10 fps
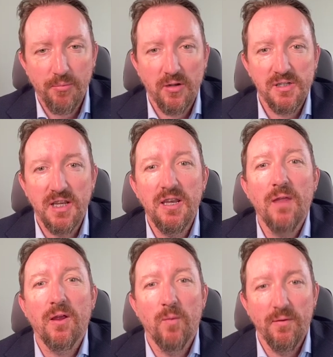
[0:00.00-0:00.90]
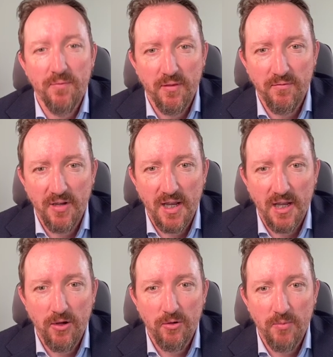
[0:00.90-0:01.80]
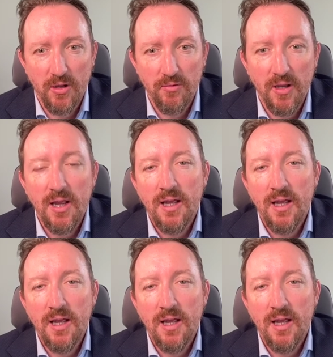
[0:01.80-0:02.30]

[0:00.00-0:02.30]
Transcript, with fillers: purchase another one with a VA home loan